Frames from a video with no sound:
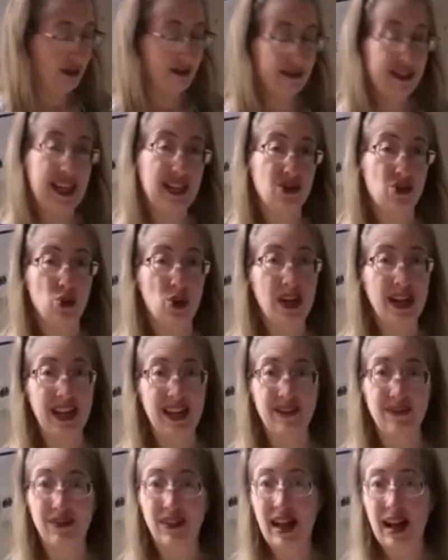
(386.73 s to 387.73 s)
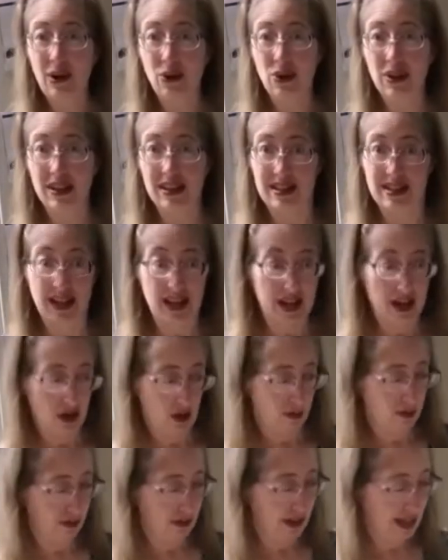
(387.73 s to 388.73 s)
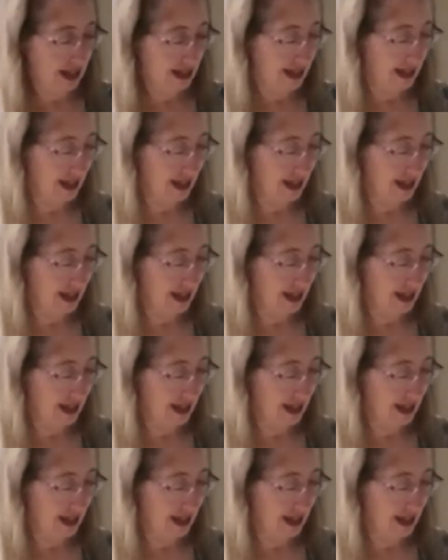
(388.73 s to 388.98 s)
that shortening and flour that's gonna help release the